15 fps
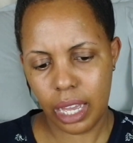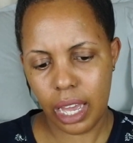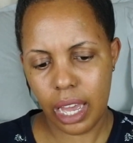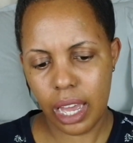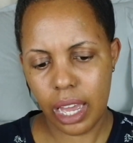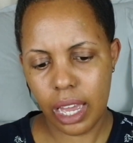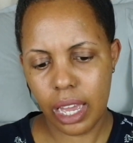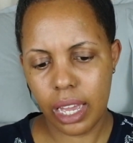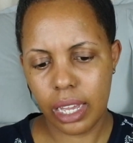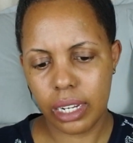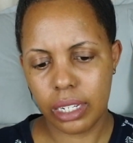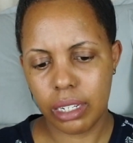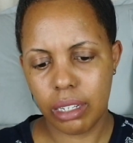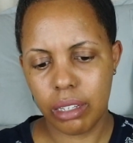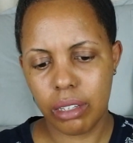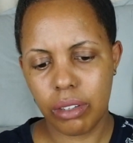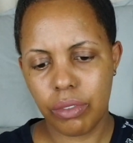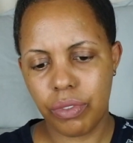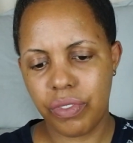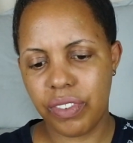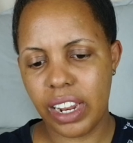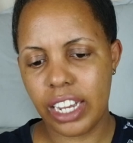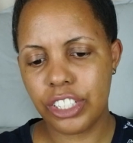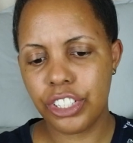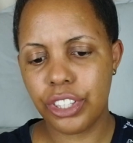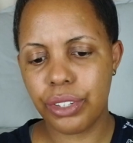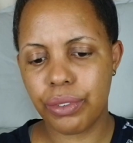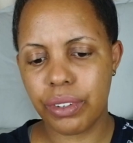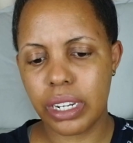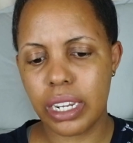And Flesh
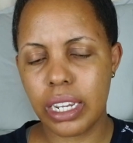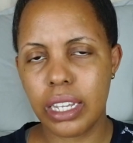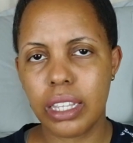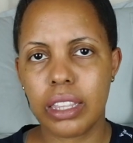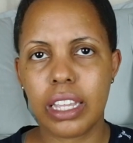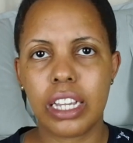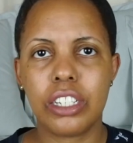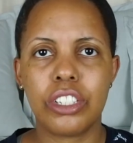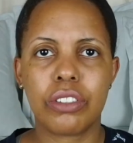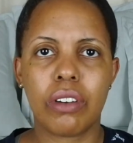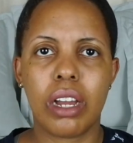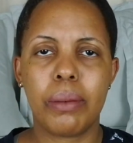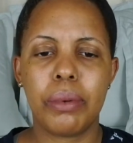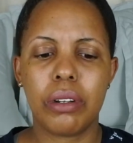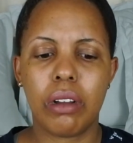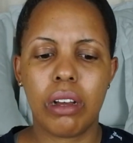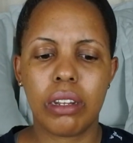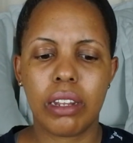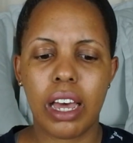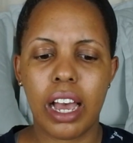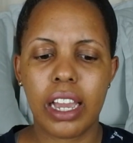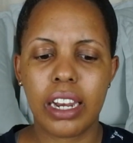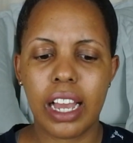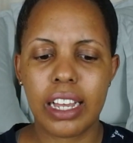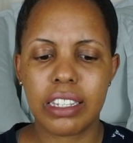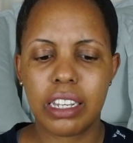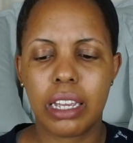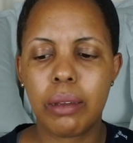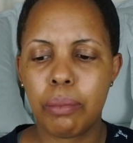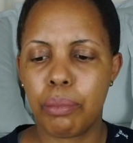3, they describe it online
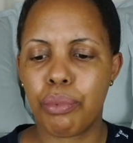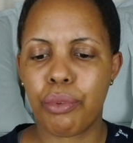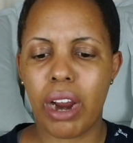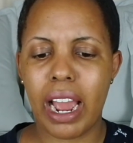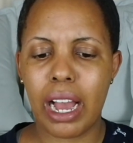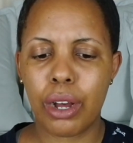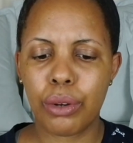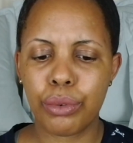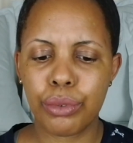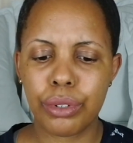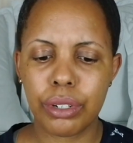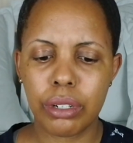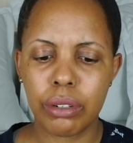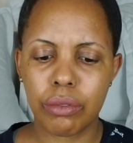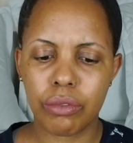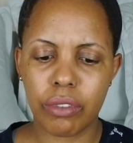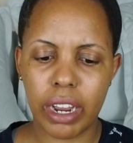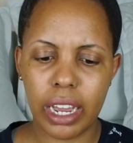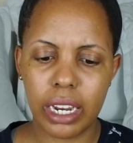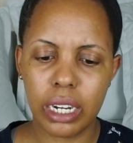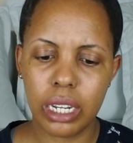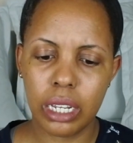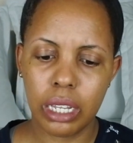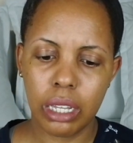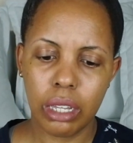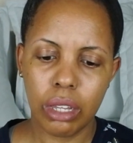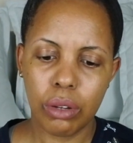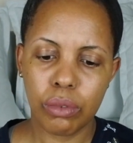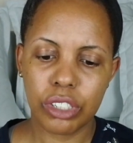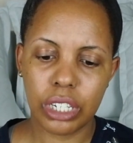as a brown red,
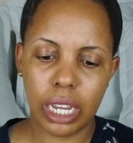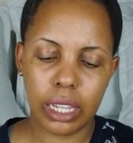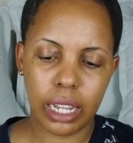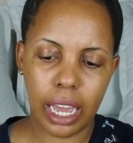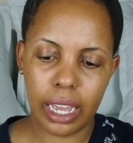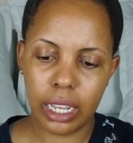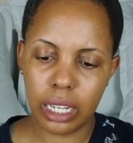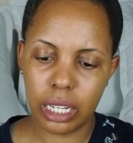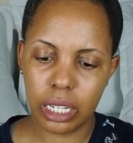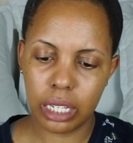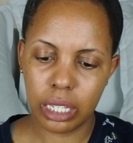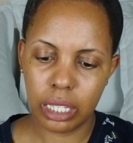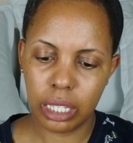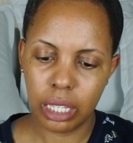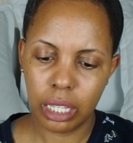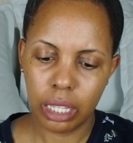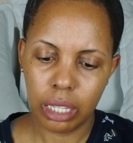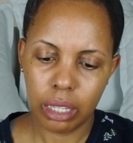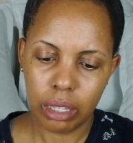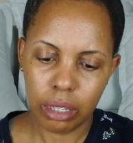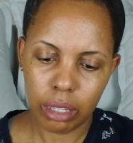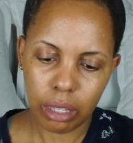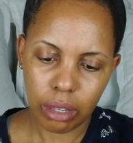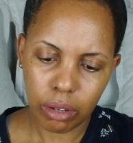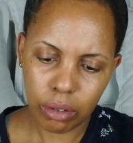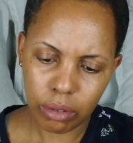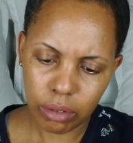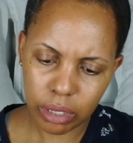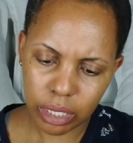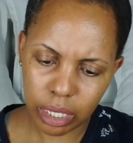which I like.
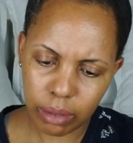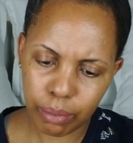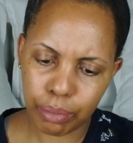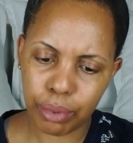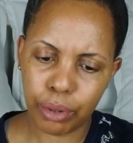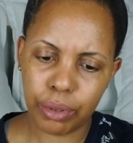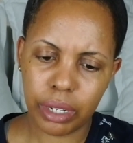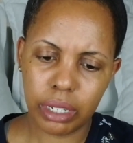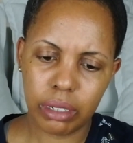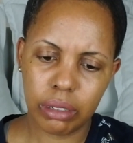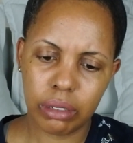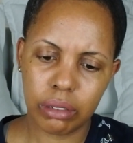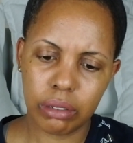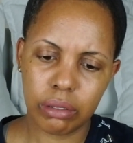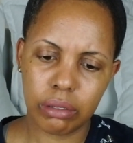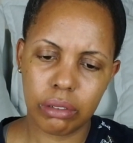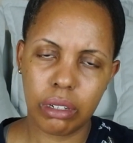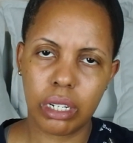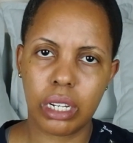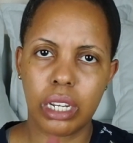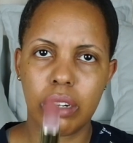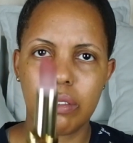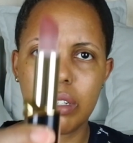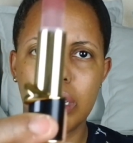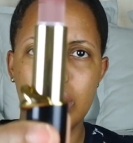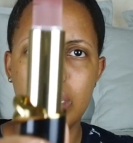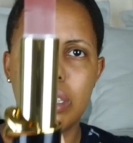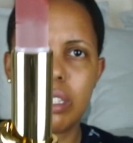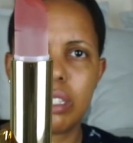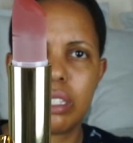Oh, is it broken? And here it
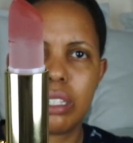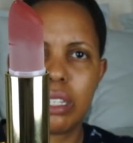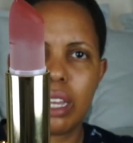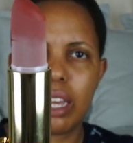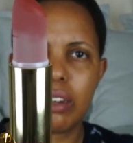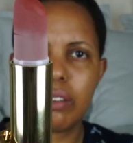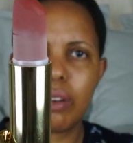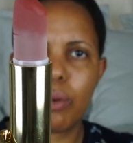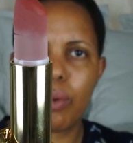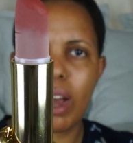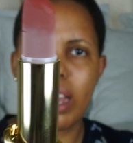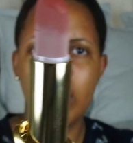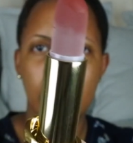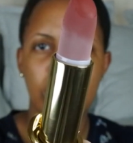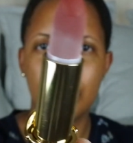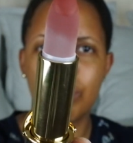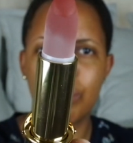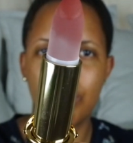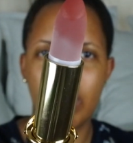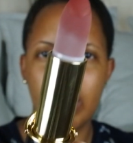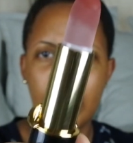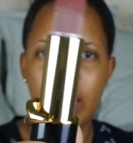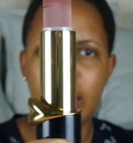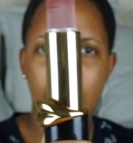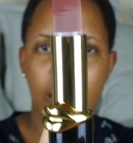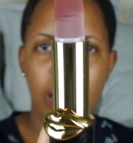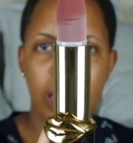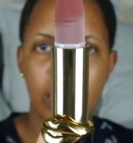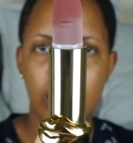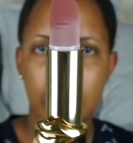is. I don't know why it looks gray like
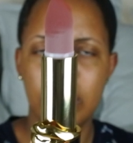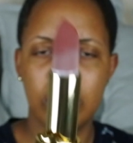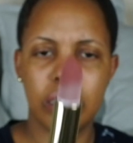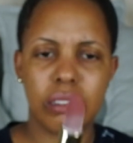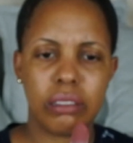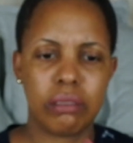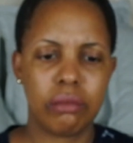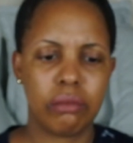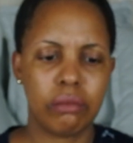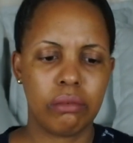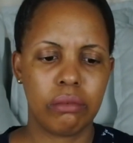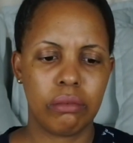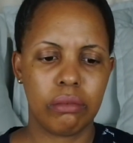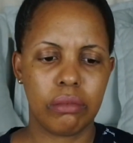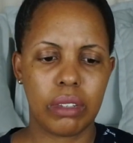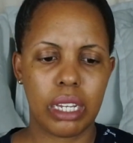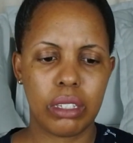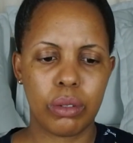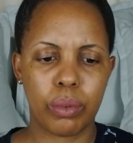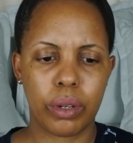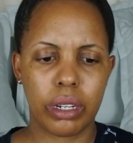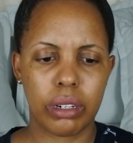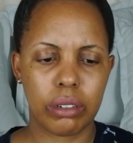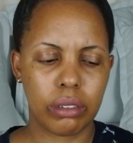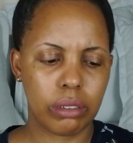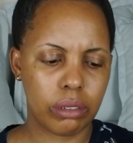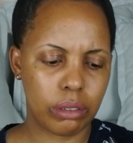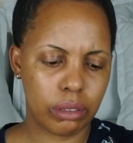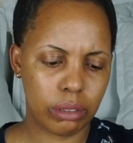that. That's weird.